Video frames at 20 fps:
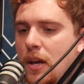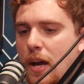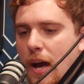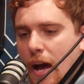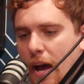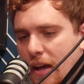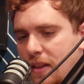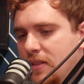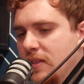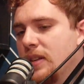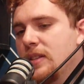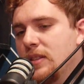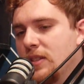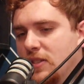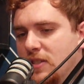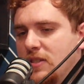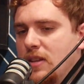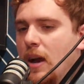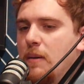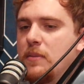I think this
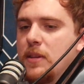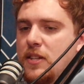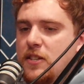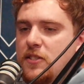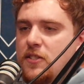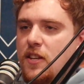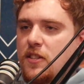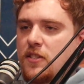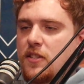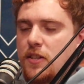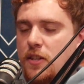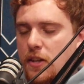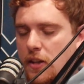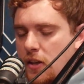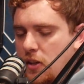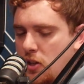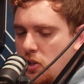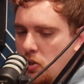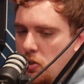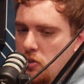Dominic Sessa kid
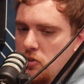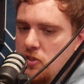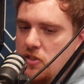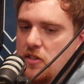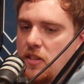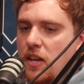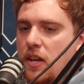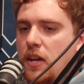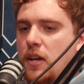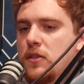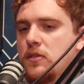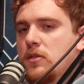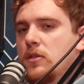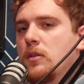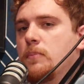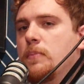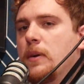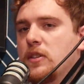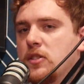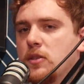could sneak into the
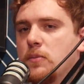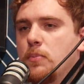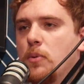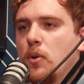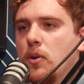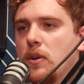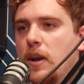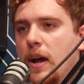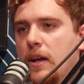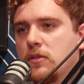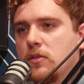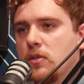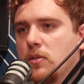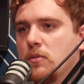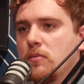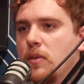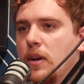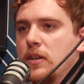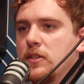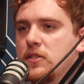Best Supporting Actor
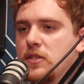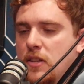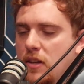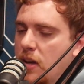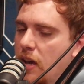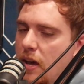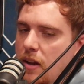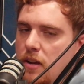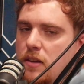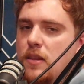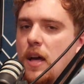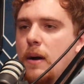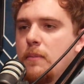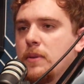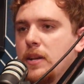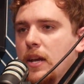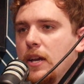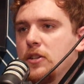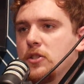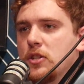race and get a
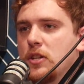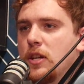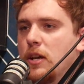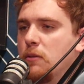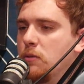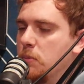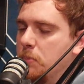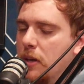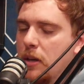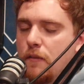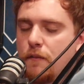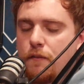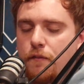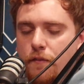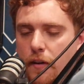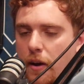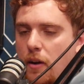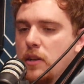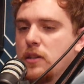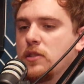nomination. It would be a
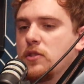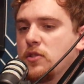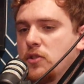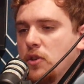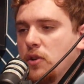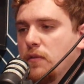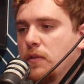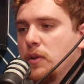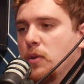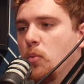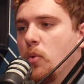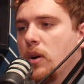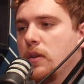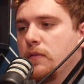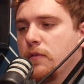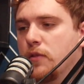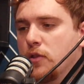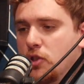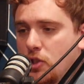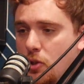very deserving one
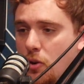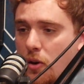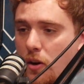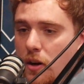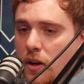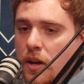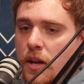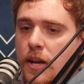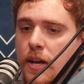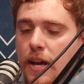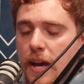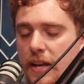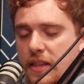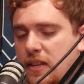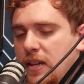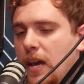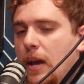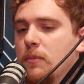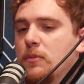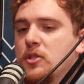for sure. And the
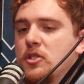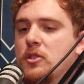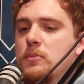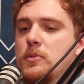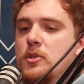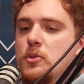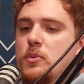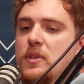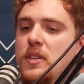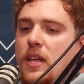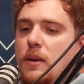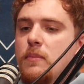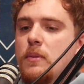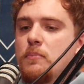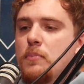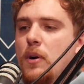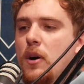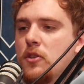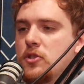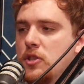chemistry between him and
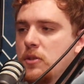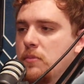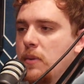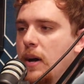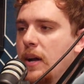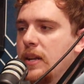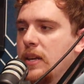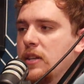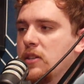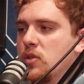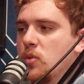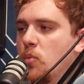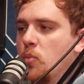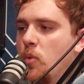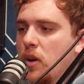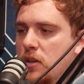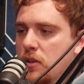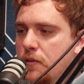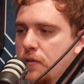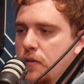Paul Giamatti is
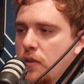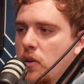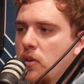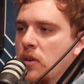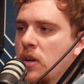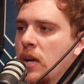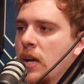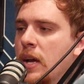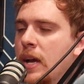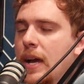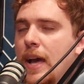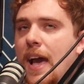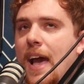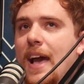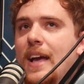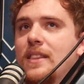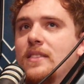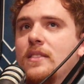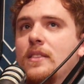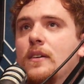wonderful.
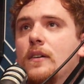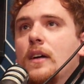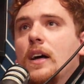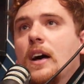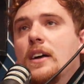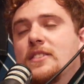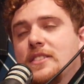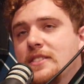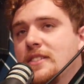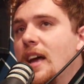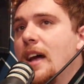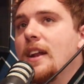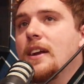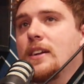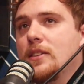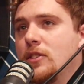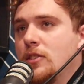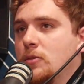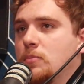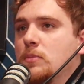And the aesthetic
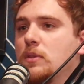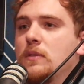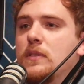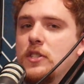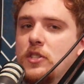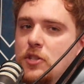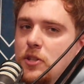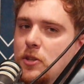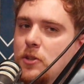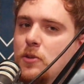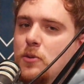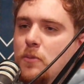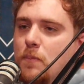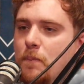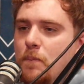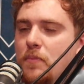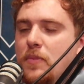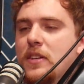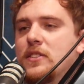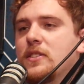of this movie, too,
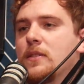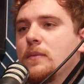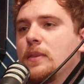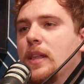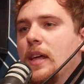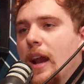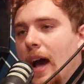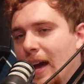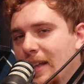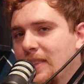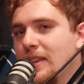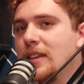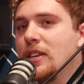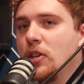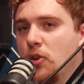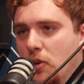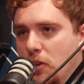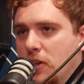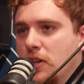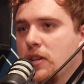is something that I think
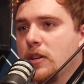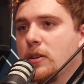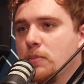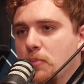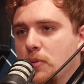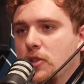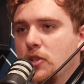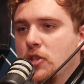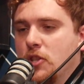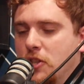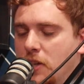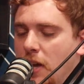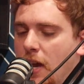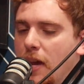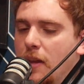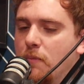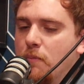you're going to appreciate